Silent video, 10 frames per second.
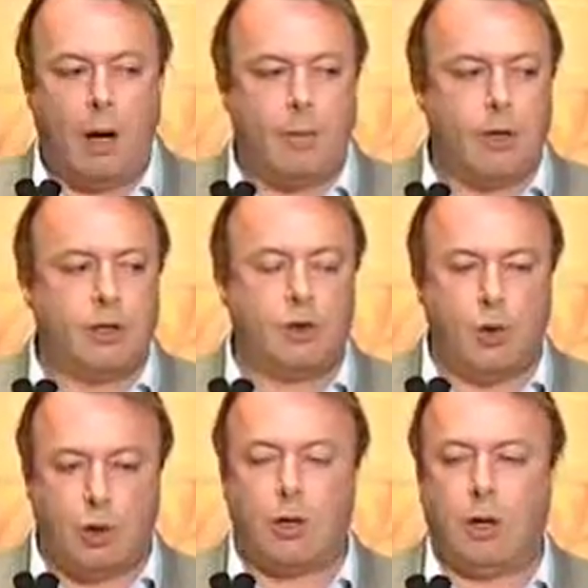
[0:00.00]
and I'm
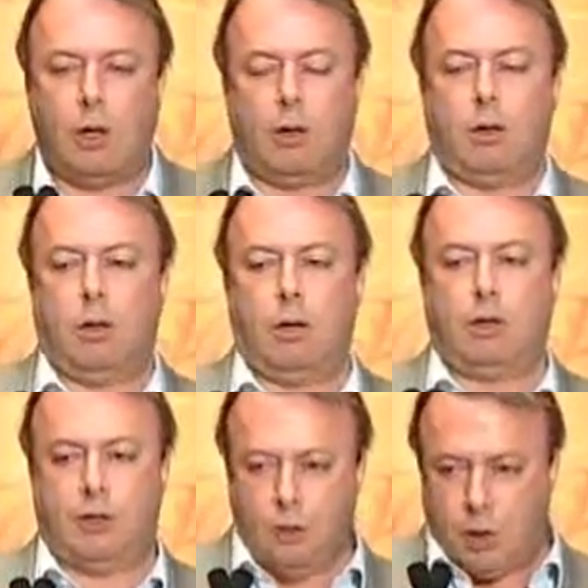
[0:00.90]
going to talk
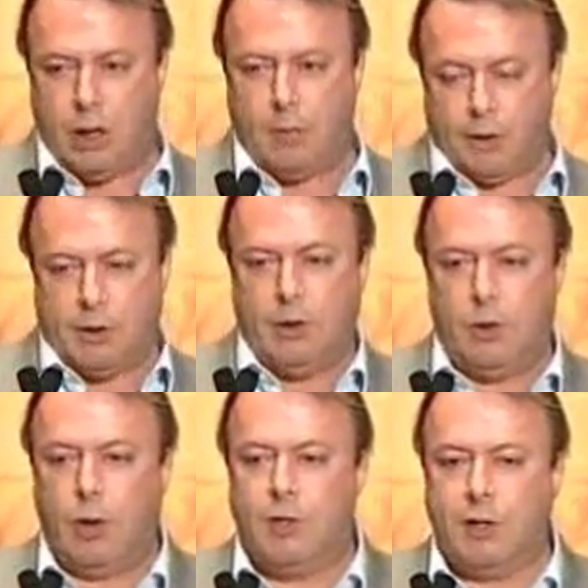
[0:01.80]
to him
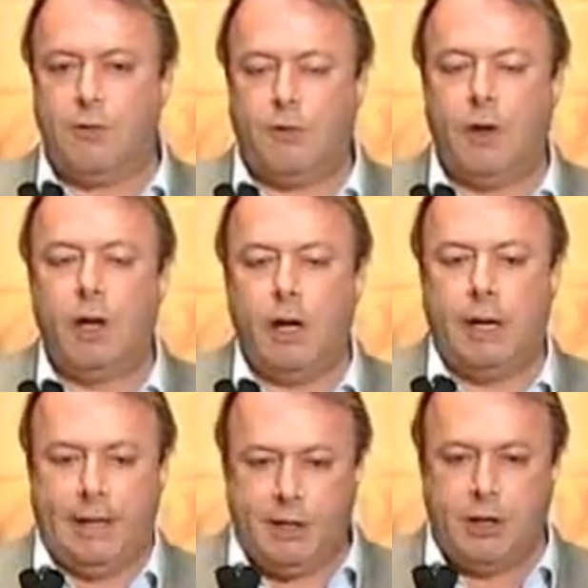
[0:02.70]
and to you as if
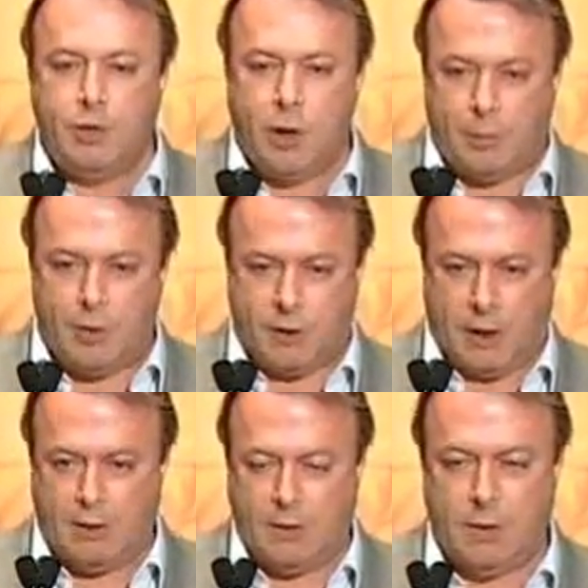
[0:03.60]
he did
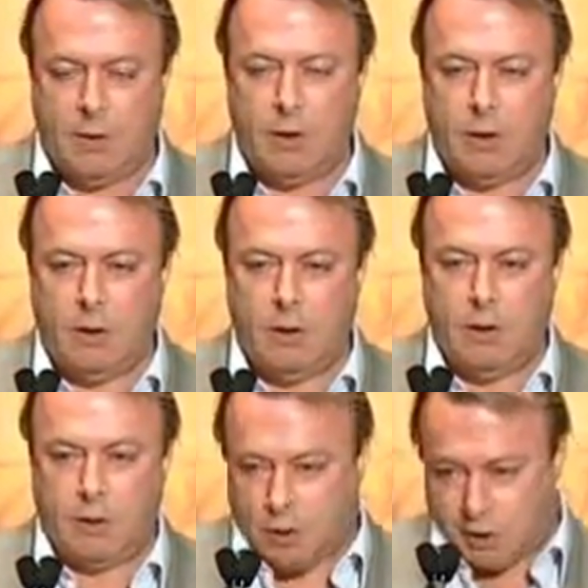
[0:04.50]
represent
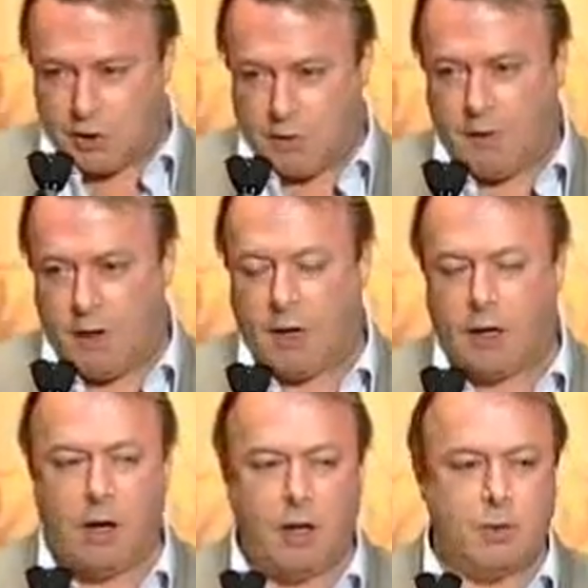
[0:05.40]
the Christian
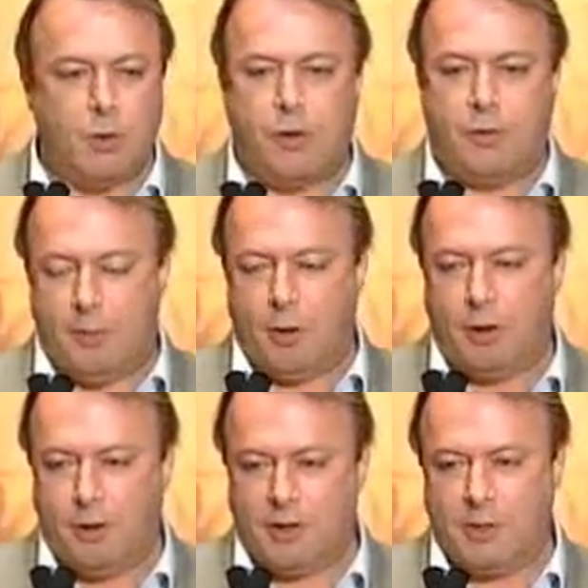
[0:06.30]
faith. I can't do all
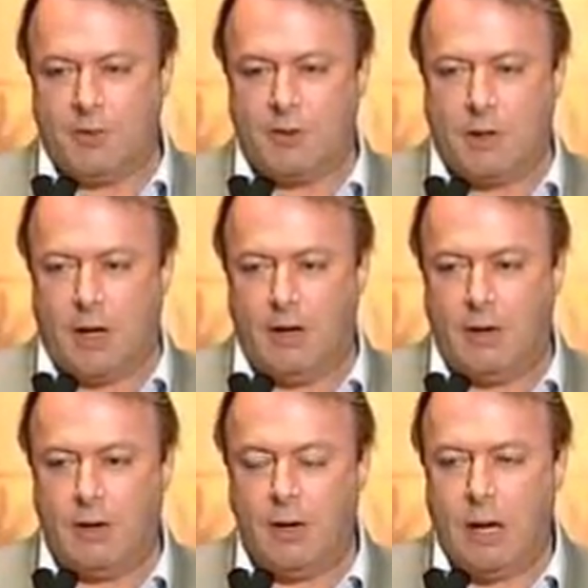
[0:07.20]
three monotheisms
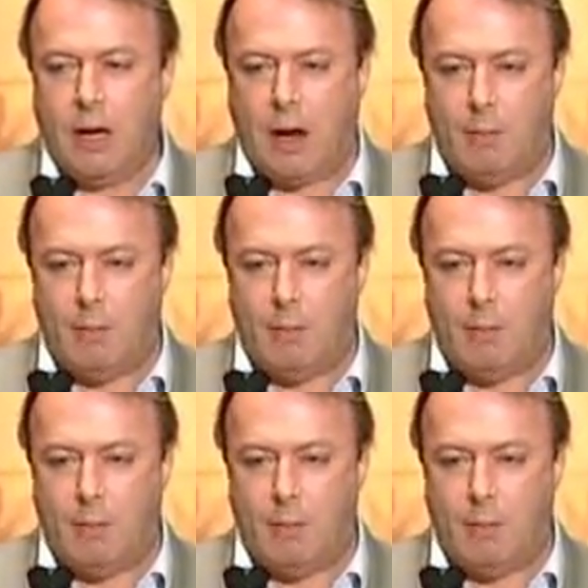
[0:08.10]
tonight.